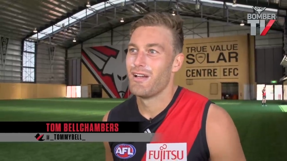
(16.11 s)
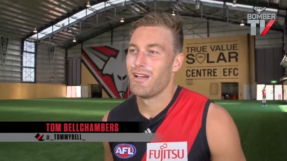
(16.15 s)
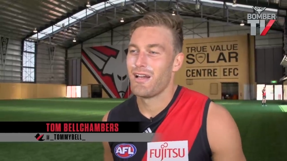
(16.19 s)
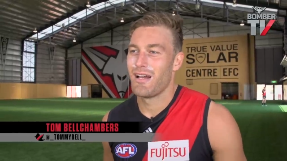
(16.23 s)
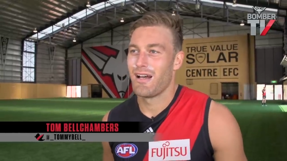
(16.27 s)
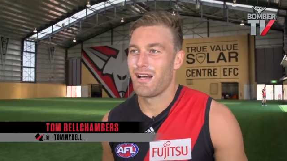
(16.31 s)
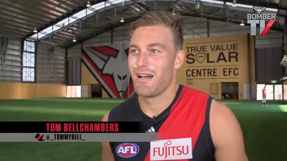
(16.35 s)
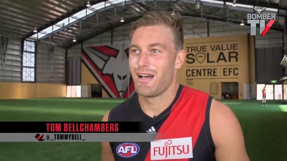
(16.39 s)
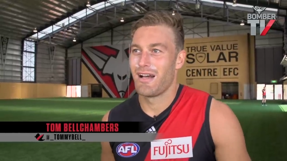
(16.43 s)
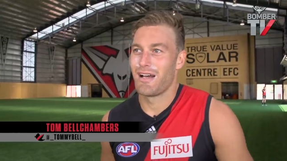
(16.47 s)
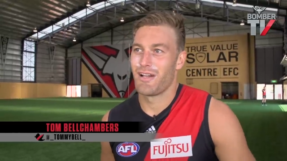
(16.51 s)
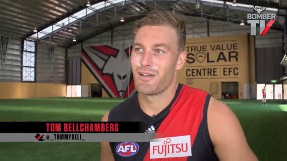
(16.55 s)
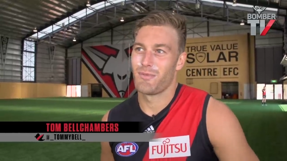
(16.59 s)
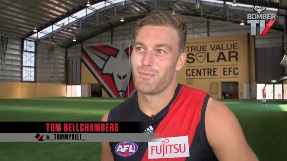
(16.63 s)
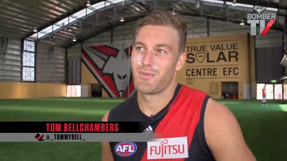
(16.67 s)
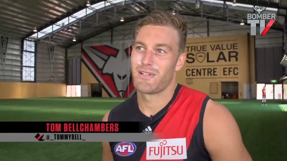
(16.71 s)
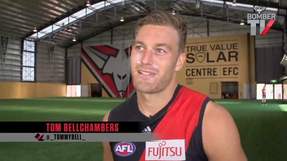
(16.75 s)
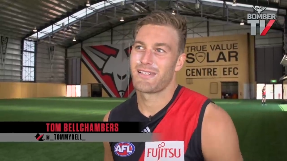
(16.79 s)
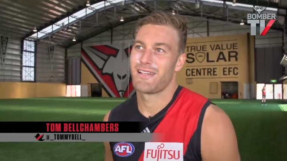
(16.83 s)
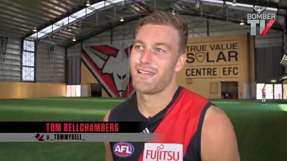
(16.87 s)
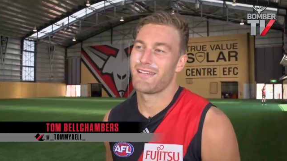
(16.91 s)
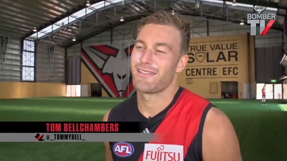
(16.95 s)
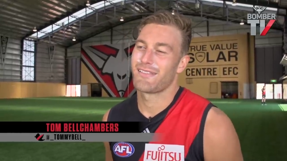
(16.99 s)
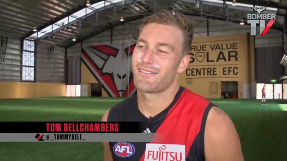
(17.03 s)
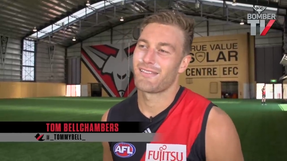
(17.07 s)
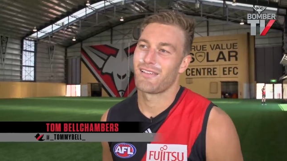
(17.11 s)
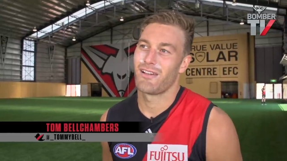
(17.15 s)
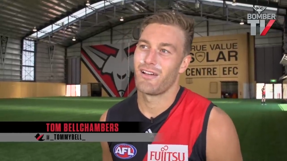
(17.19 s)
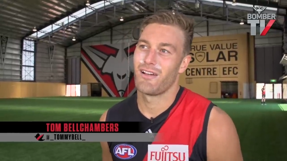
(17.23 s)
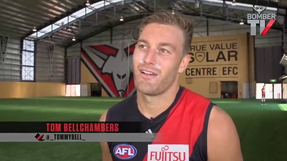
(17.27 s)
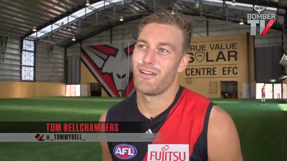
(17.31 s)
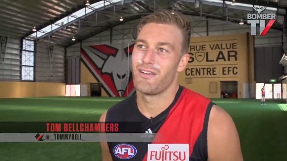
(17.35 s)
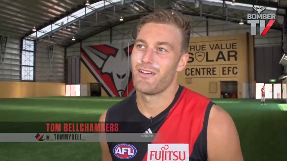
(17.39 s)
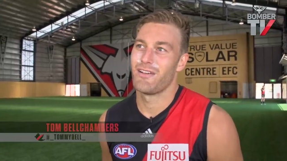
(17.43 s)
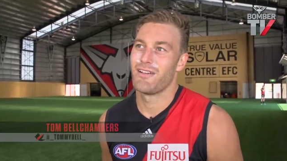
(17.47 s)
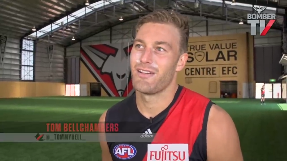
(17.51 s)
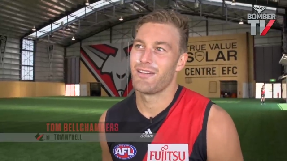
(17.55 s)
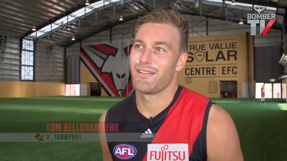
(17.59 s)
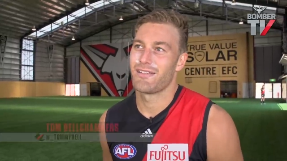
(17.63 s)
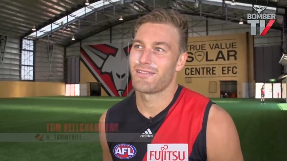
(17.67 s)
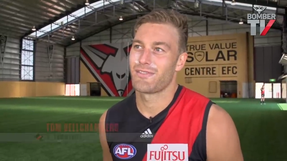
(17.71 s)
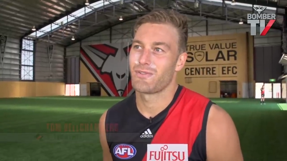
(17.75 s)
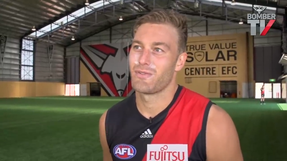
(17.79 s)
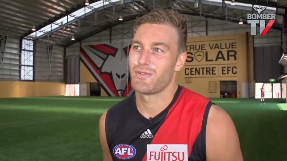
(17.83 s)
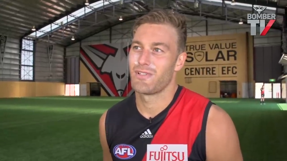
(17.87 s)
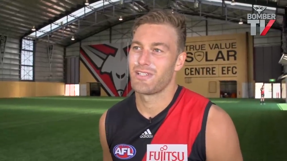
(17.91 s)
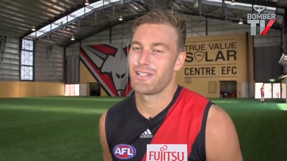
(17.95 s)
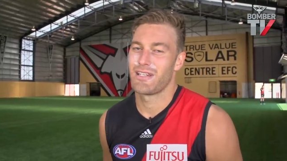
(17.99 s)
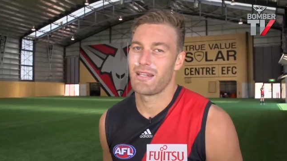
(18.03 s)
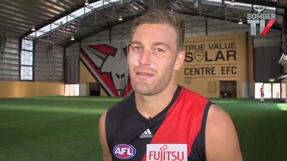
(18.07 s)
uh, 100%, so it's
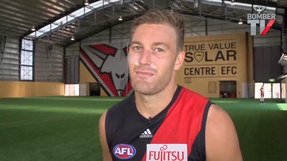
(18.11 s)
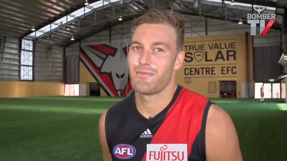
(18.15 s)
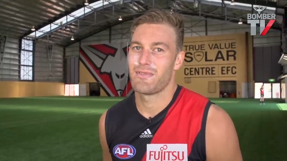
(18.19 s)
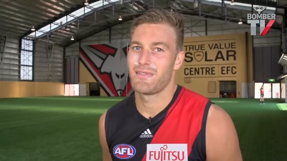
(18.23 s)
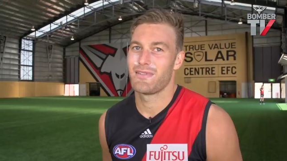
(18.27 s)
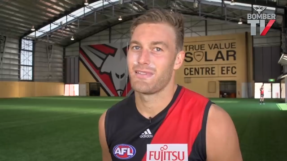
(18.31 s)
good to keep